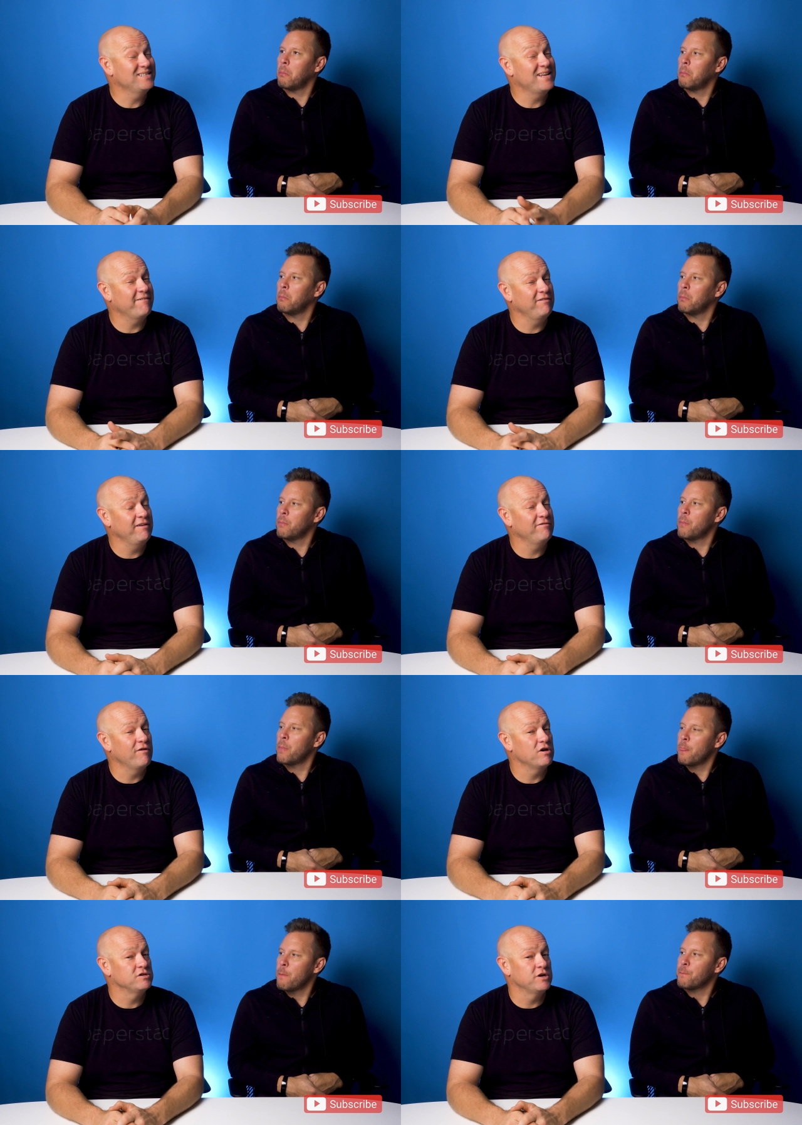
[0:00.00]
Speaker 1: it definitely
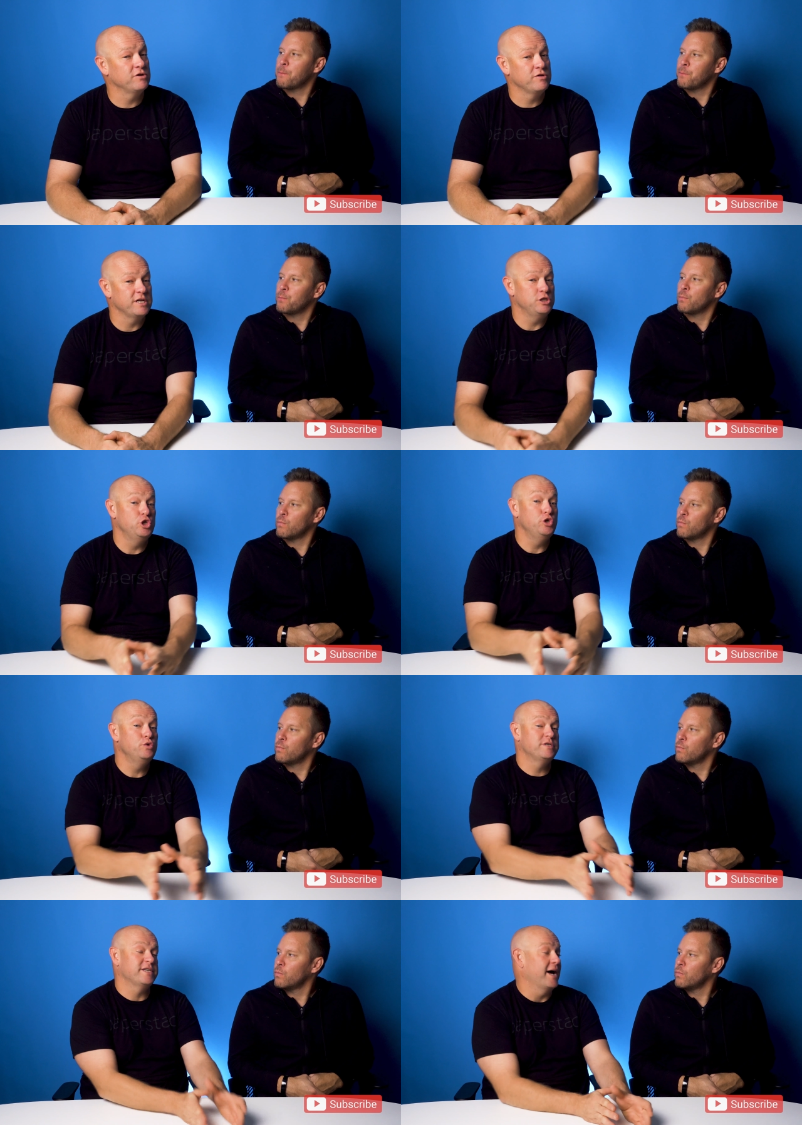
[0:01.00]
falls under the
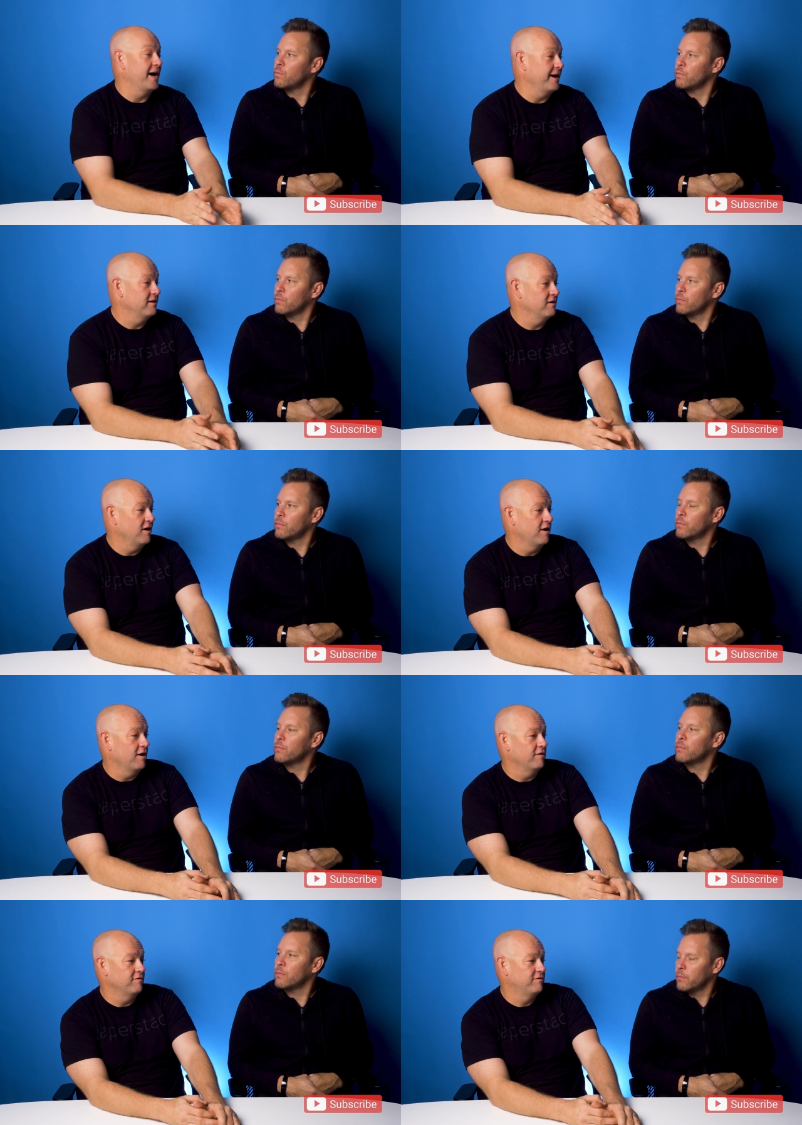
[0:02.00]
do side
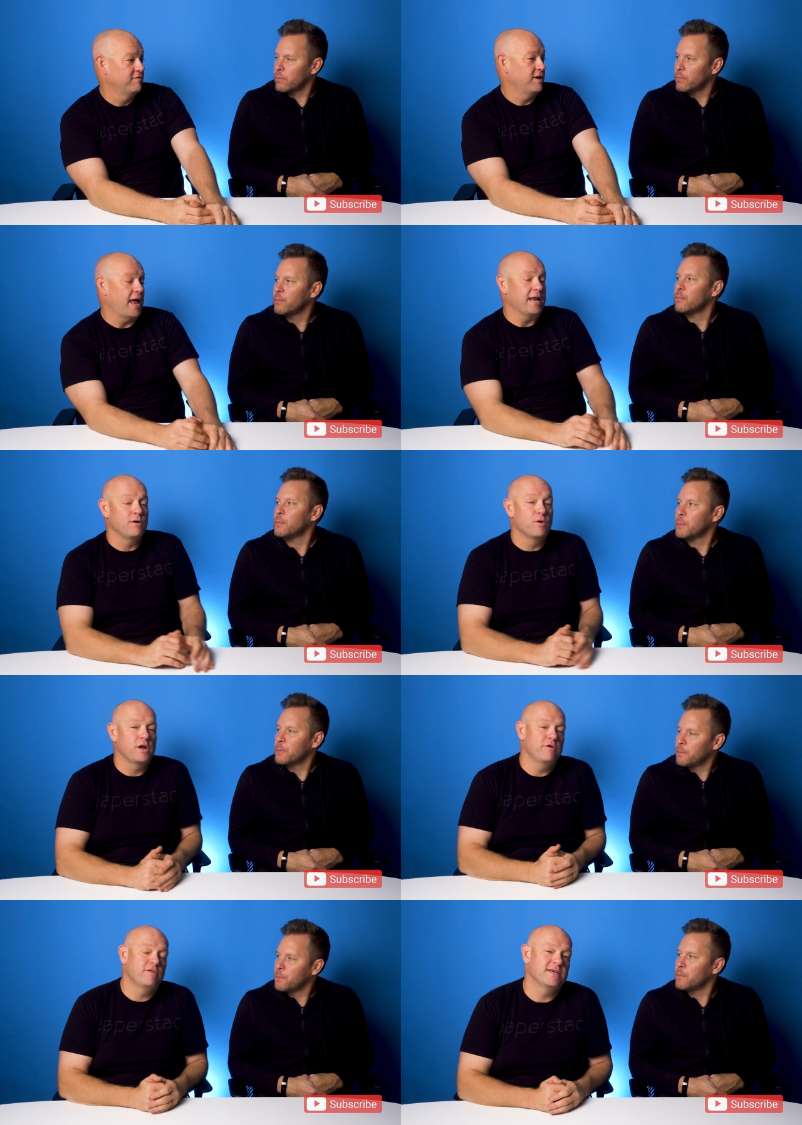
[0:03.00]
of, and you want
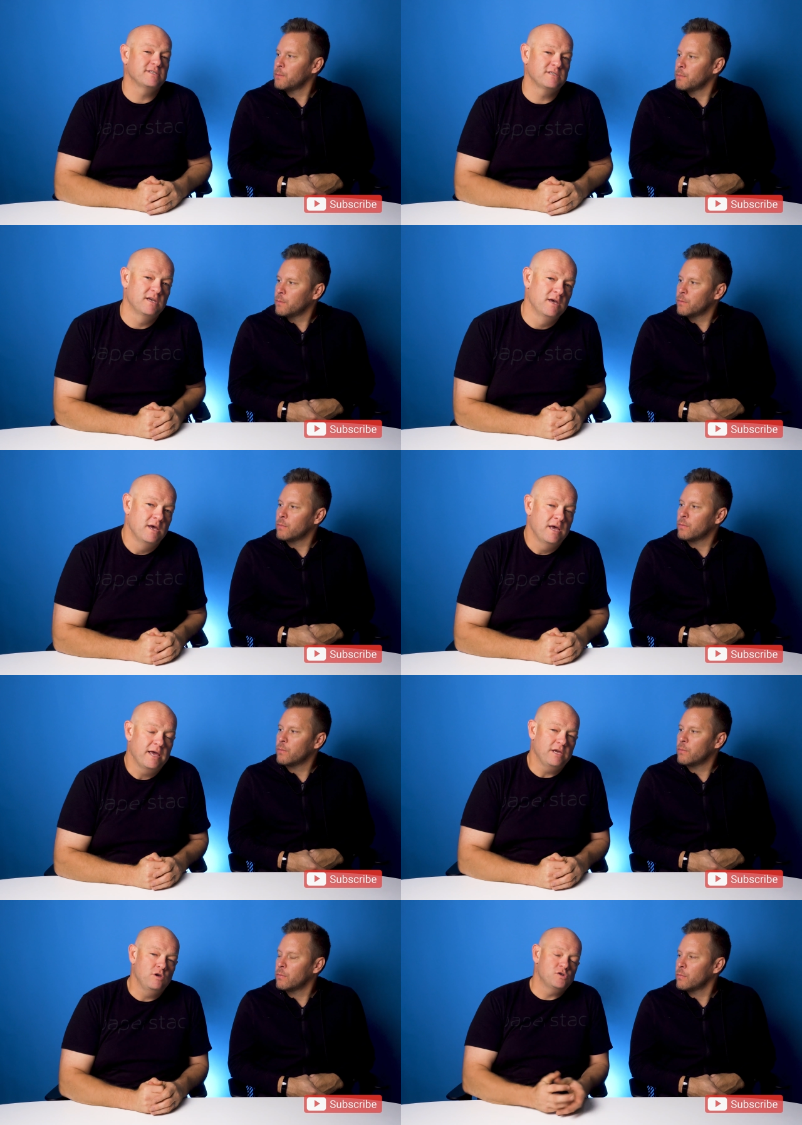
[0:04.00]
to do this
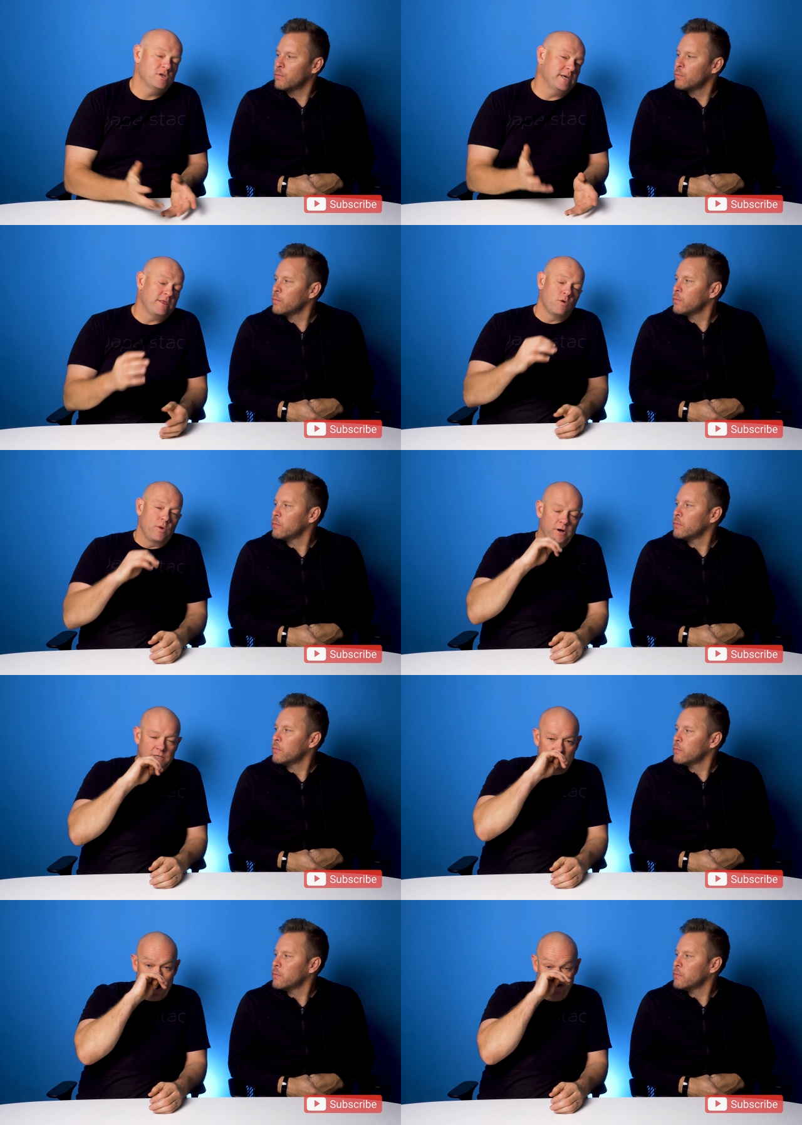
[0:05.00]
usually in the
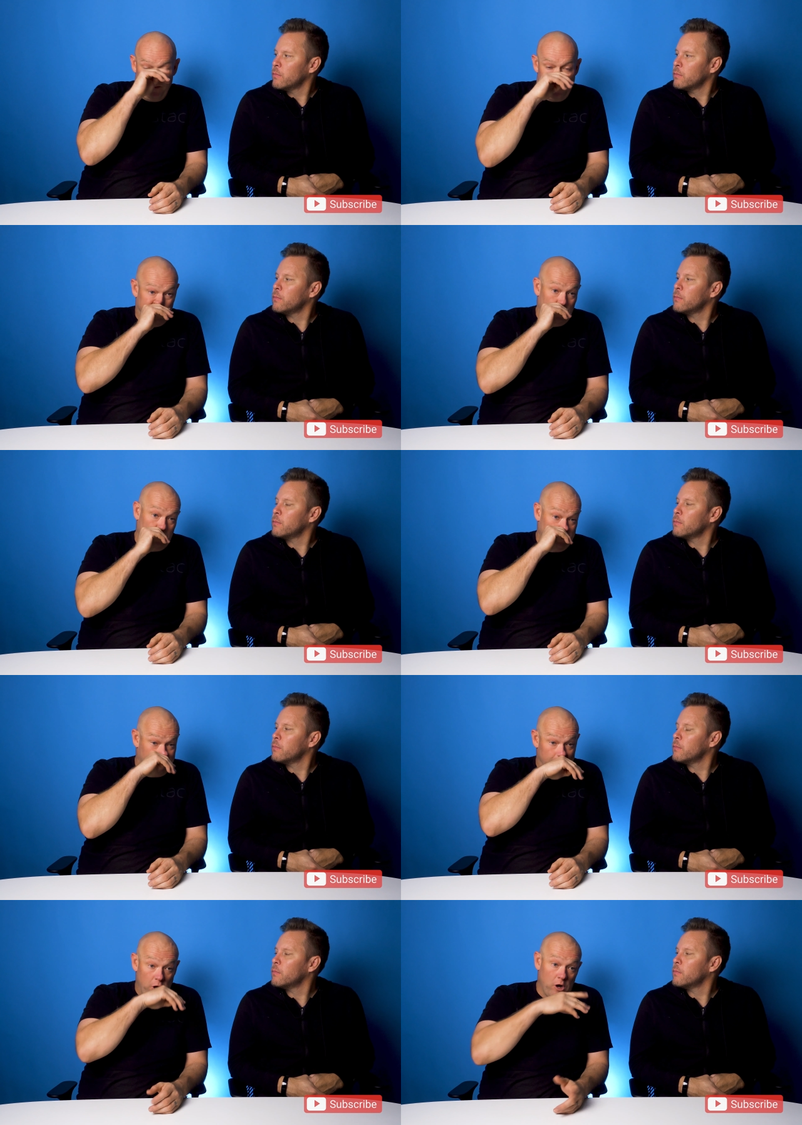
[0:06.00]
wintertime or in the
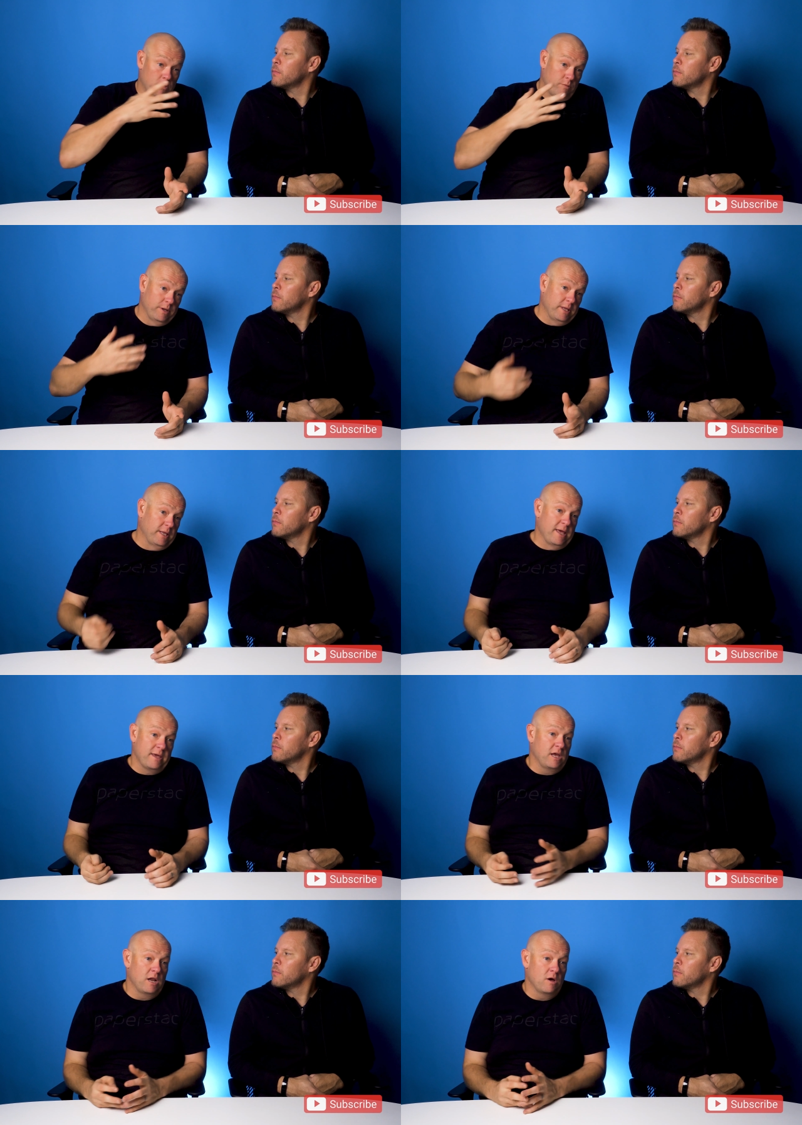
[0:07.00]
fall, really,
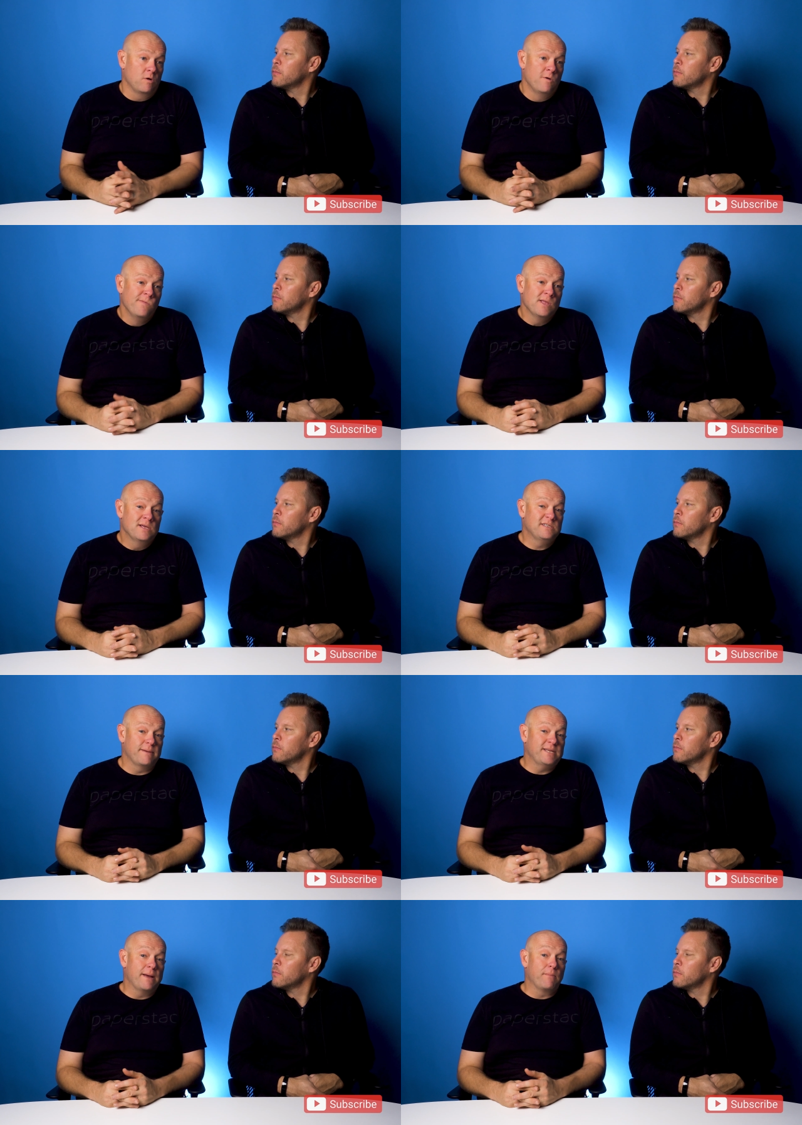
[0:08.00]
like, you know,
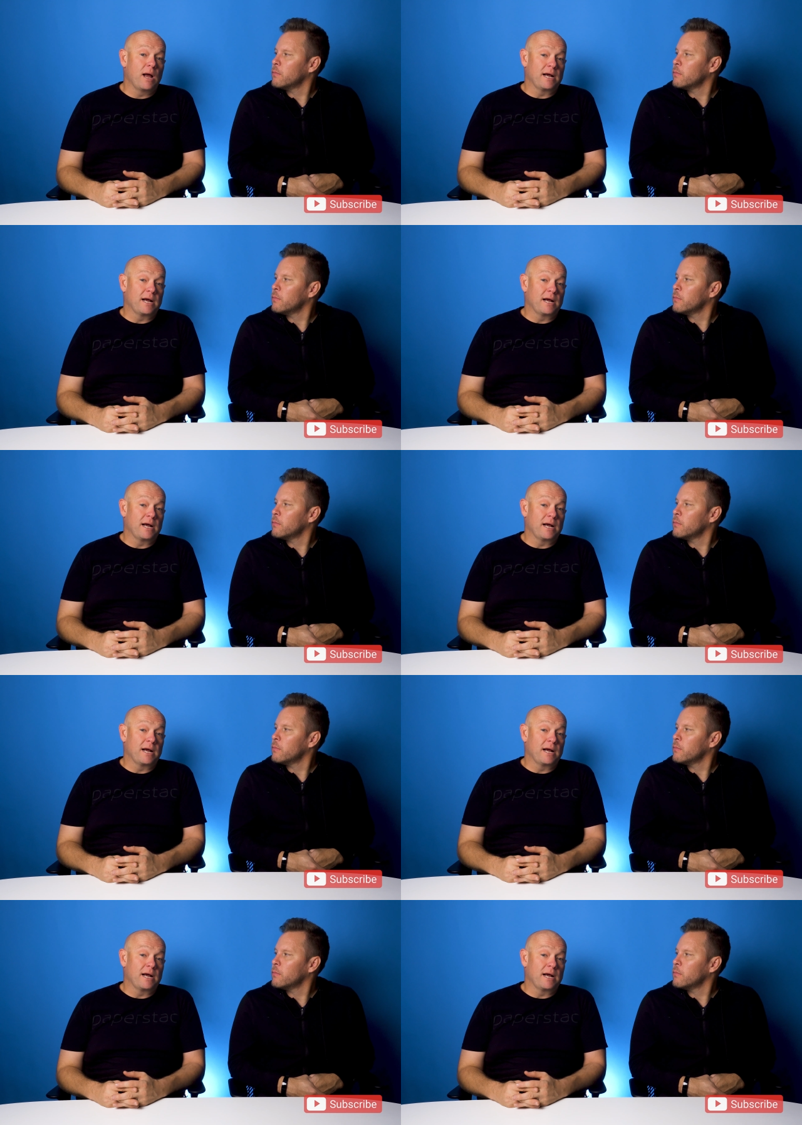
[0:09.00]
September,